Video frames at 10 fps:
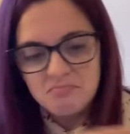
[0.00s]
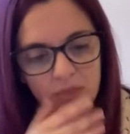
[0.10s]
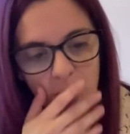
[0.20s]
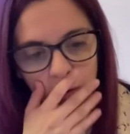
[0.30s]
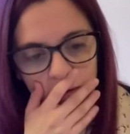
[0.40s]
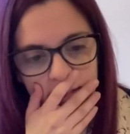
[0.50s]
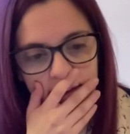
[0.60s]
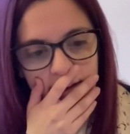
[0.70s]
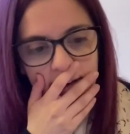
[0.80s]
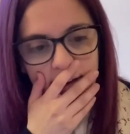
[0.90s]
all
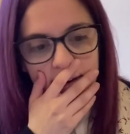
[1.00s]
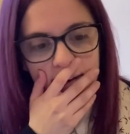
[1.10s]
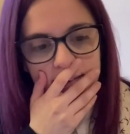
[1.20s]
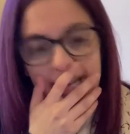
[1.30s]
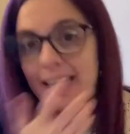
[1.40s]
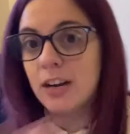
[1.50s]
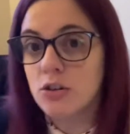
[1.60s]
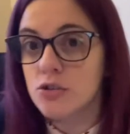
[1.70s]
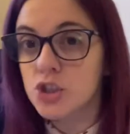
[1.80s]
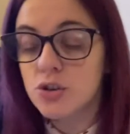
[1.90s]
the dialogue
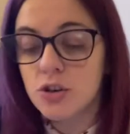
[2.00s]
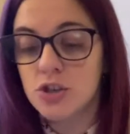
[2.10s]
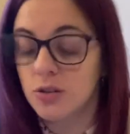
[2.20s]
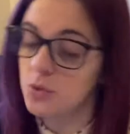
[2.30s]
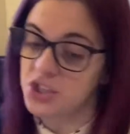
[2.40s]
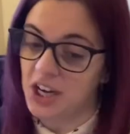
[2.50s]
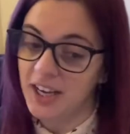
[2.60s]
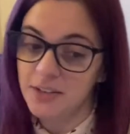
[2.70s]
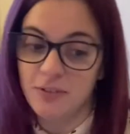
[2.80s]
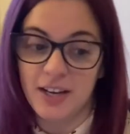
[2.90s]
construction, which
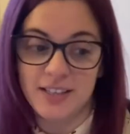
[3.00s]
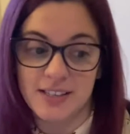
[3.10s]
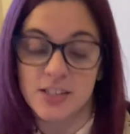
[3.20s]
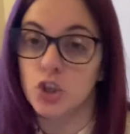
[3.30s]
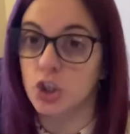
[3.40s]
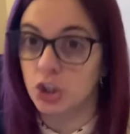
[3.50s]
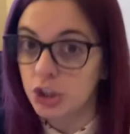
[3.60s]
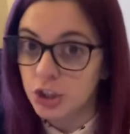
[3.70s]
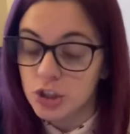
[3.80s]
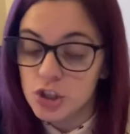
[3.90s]
I find is
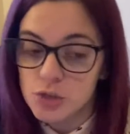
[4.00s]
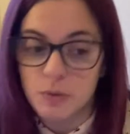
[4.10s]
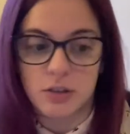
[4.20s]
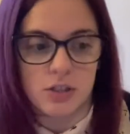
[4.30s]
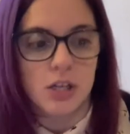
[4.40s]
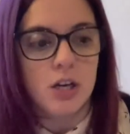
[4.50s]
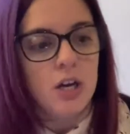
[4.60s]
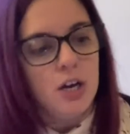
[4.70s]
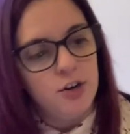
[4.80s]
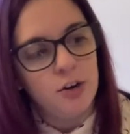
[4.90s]
good because
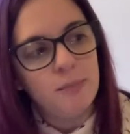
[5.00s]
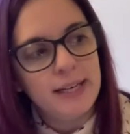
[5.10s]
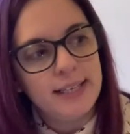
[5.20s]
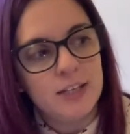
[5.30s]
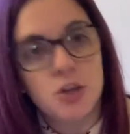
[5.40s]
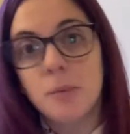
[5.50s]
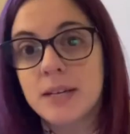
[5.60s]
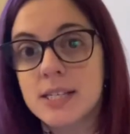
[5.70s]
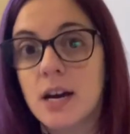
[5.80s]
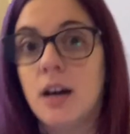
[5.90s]
normally the
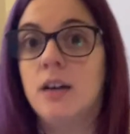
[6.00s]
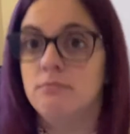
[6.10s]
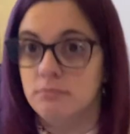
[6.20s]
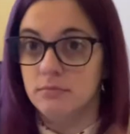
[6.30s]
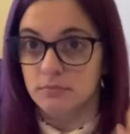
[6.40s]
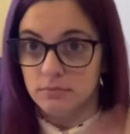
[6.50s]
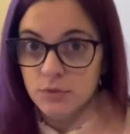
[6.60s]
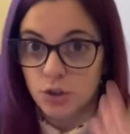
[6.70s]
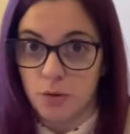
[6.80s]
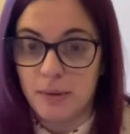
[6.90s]
topics are
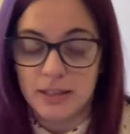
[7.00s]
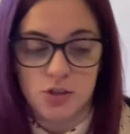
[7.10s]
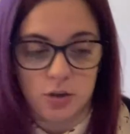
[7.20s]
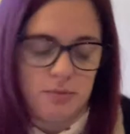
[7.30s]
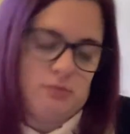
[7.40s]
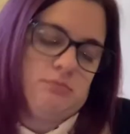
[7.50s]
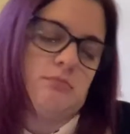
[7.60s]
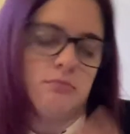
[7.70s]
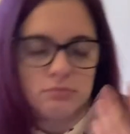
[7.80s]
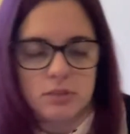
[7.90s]
normal
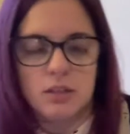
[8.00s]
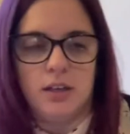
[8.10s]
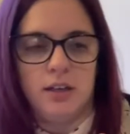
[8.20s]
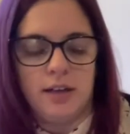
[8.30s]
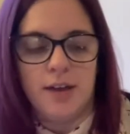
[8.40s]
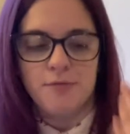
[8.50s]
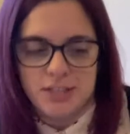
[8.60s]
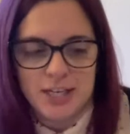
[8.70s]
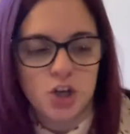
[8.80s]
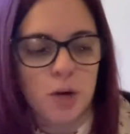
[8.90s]

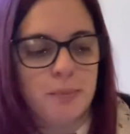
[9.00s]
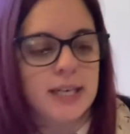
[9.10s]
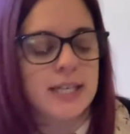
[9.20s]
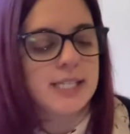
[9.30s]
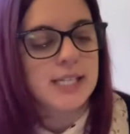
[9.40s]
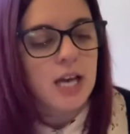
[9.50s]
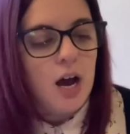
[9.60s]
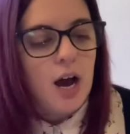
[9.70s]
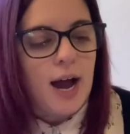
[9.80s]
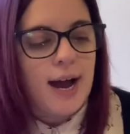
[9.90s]
everyday topics,
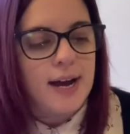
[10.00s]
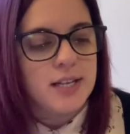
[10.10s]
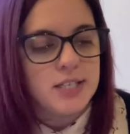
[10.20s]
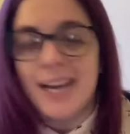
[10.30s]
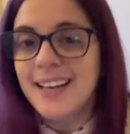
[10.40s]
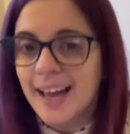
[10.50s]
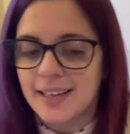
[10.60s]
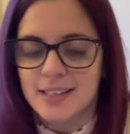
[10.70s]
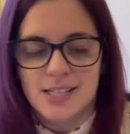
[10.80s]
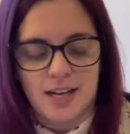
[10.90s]
and I like
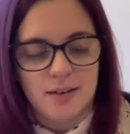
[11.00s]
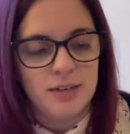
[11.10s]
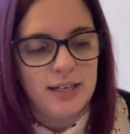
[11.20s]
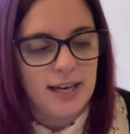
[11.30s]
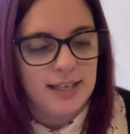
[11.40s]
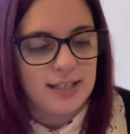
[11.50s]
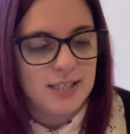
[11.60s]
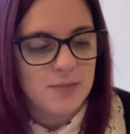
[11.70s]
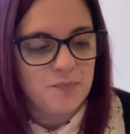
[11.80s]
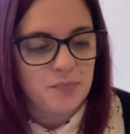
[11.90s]
it. I really like
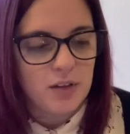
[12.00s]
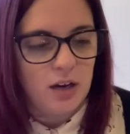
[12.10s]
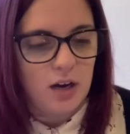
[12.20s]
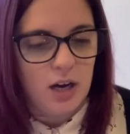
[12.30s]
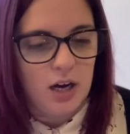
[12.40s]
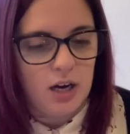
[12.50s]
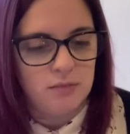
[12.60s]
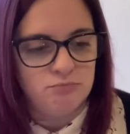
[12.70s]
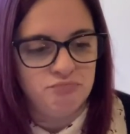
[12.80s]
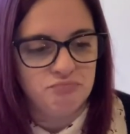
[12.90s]
it.
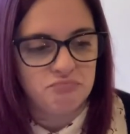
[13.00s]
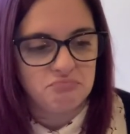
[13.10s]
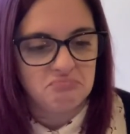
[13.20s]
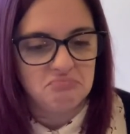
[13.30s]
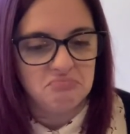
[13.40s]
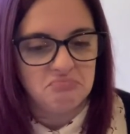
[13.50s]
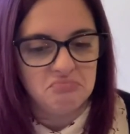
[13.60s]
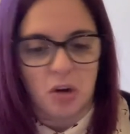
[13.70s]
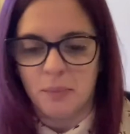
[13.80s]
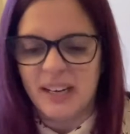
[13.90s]

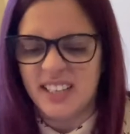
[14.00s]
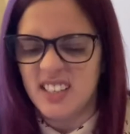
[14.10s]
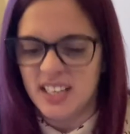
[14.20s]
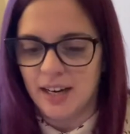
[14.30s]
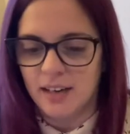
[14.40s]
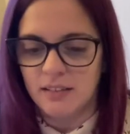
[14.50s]
Normally, yeah.